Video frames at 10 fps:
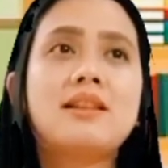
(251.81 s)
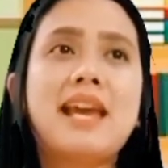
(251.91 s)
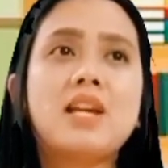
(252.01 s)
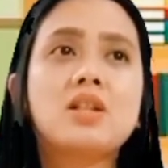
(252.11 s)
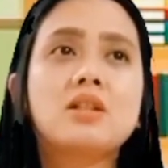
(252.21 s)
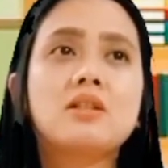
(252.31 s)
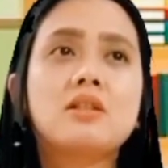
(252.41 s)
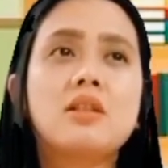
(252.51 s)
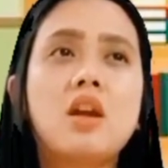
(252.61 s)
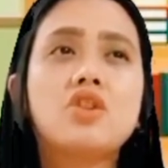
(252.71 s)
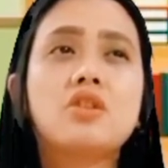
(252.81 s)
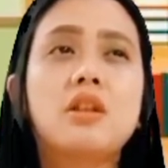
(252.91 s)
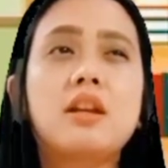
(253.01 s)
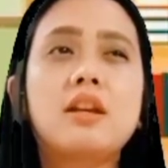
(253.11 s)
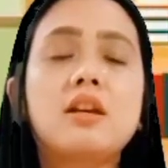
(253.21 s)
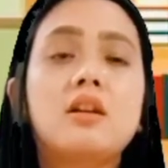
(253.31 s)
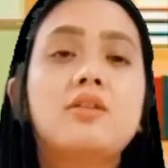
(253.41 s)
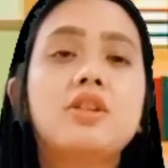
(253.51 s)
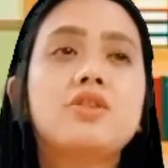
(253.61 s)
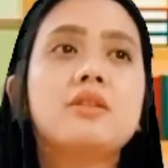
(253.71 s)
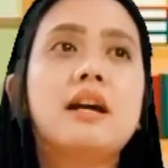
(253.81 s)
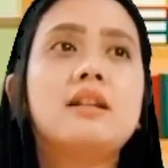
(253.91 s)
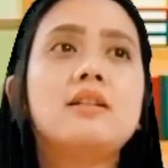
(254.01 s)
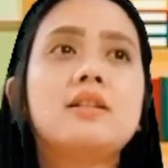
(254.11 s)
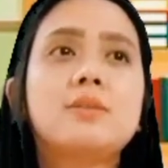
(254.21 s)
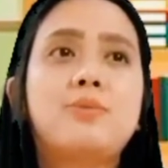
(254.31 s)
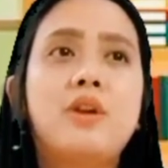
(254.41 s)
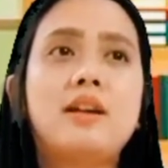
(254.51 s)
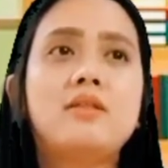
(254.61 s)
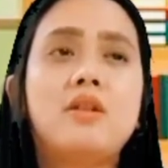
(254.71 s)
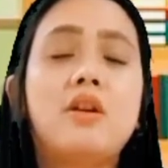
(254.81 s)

the stage 3, regional spread,